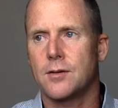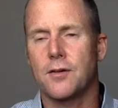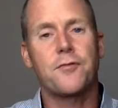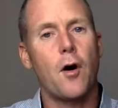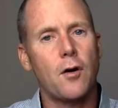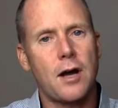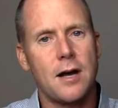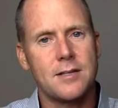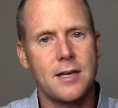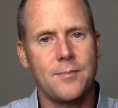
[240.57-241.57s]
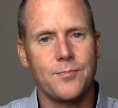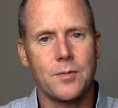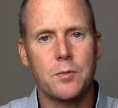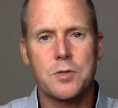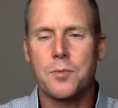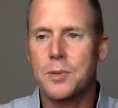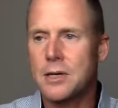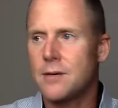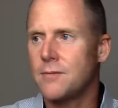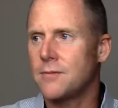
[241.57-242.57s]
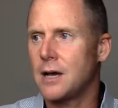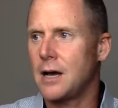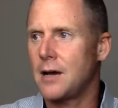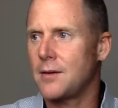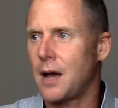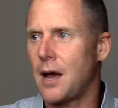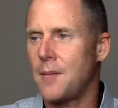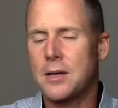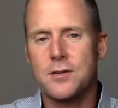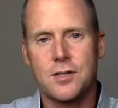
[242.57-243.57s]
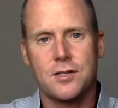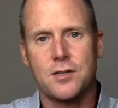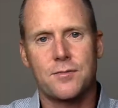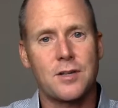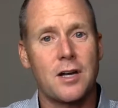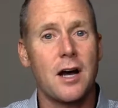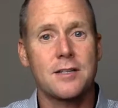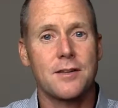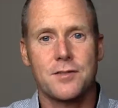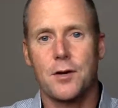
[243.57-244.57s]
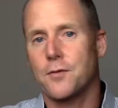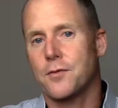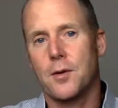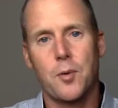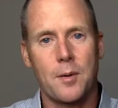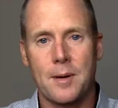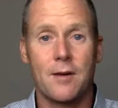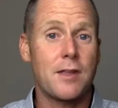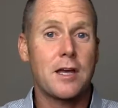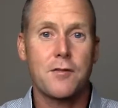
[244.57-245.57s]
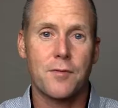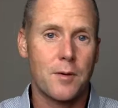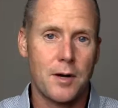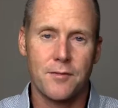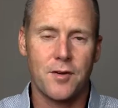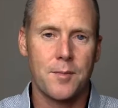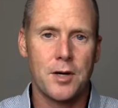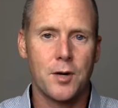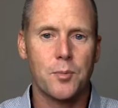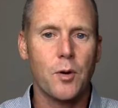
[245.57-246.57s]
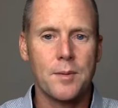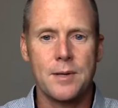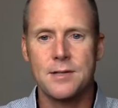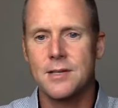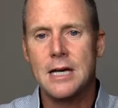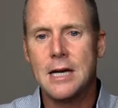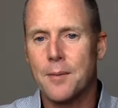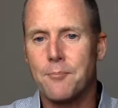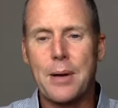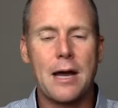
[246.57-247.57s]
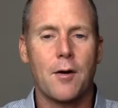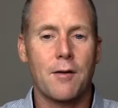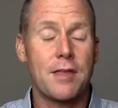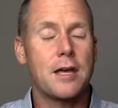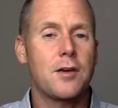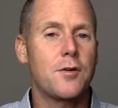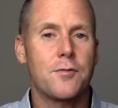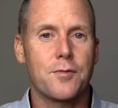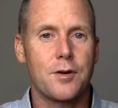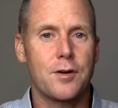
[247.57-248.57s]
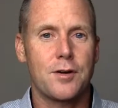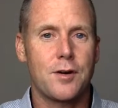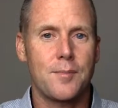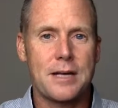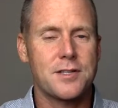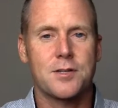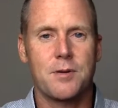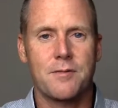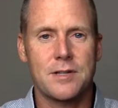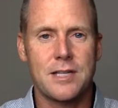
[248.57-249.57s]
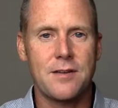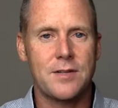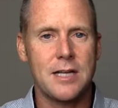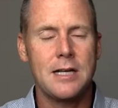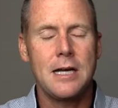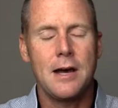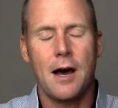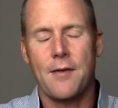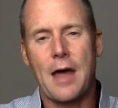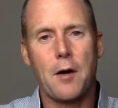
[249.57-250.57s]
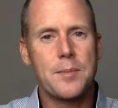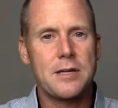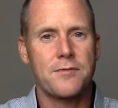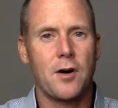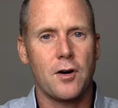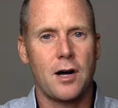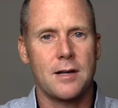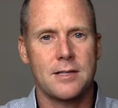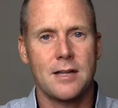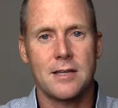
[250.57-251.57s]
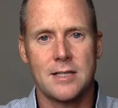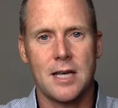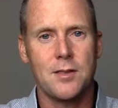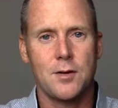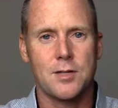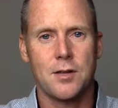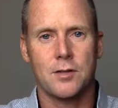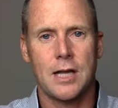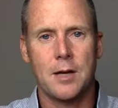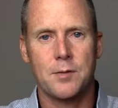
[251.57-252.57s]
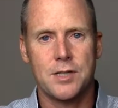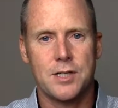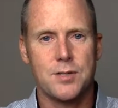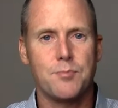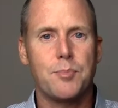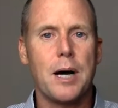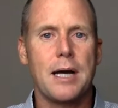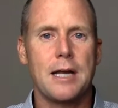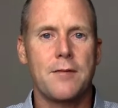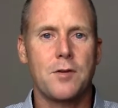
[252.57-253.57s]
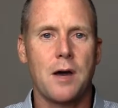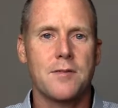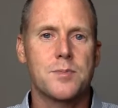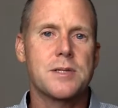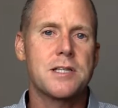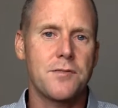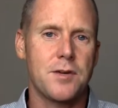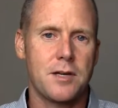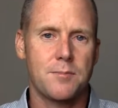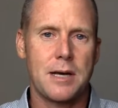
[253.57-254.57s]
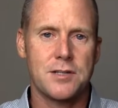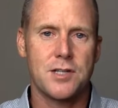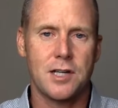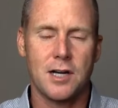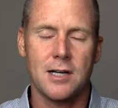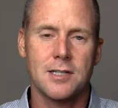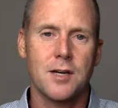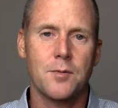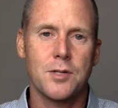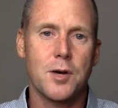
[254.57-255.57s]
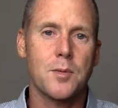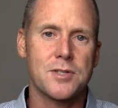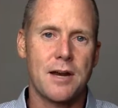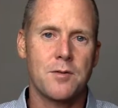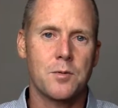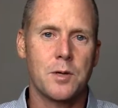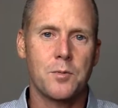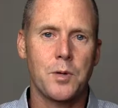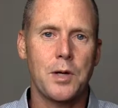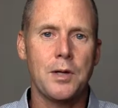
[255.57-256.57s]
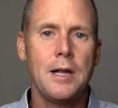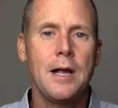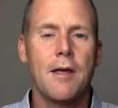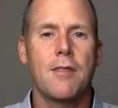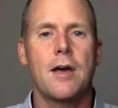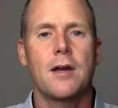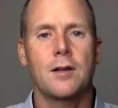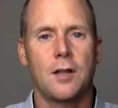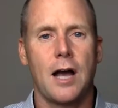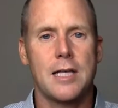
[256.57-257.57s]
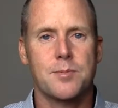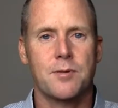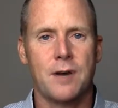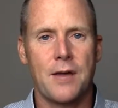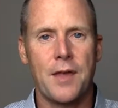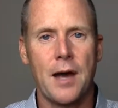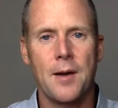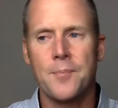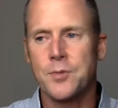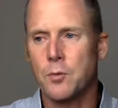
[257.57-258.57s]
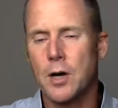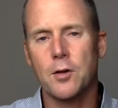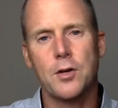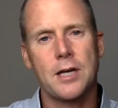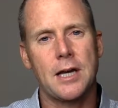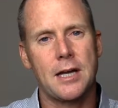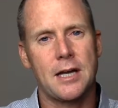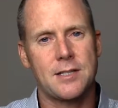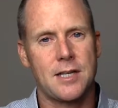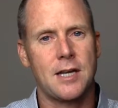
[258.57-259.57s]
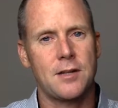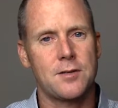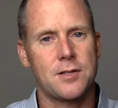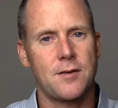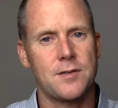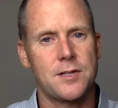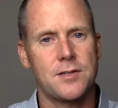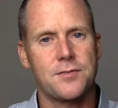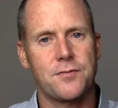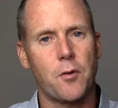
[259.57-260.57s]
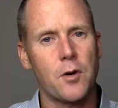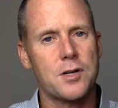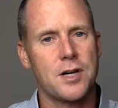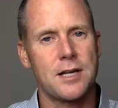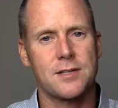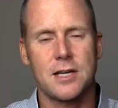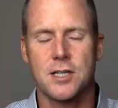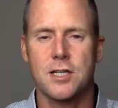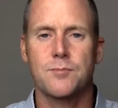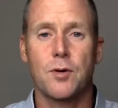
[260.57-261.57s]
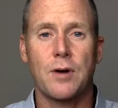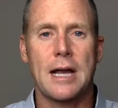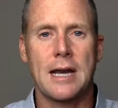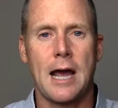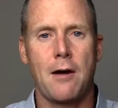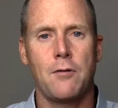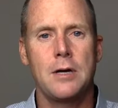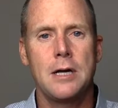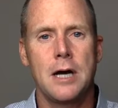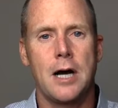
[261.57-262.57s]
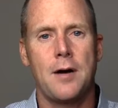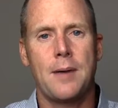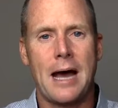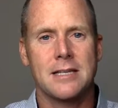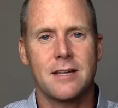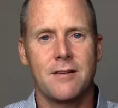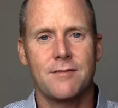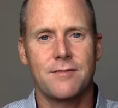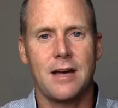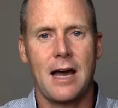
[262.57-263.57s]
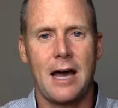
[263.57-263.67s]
default content, which would be, just the content. So for an appointment reminder, thank you for confirming your appointment, or thank you for your message, we've received it. That would be default content that's in those other languages. But if you have specific messaging content, which almost everyone will, then clients provide that. We are looking at extending those services for translation, but right now, as of